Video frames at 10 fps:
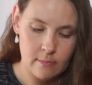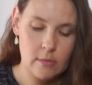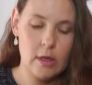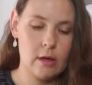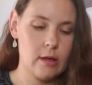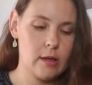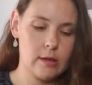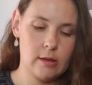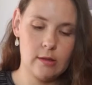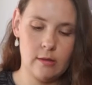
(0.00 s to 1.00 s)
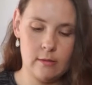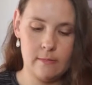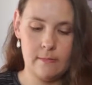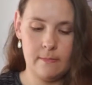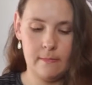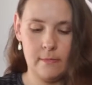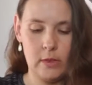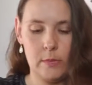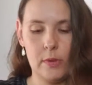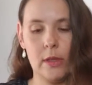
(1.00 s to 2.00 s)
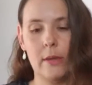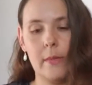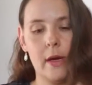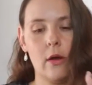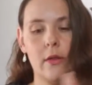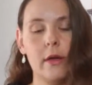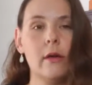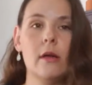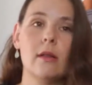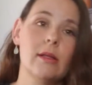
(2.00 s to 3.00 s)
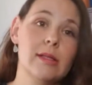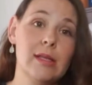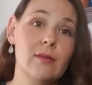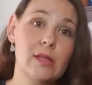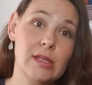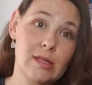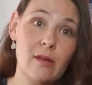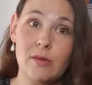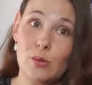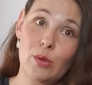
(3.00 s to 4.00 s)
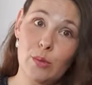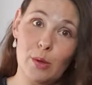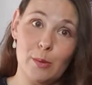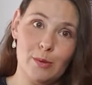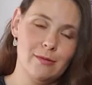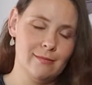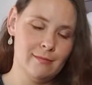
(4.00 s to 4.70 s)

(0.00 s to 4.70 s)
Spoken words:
There, I got it. Put the lid back on there, and let's see if this stuff's really purple.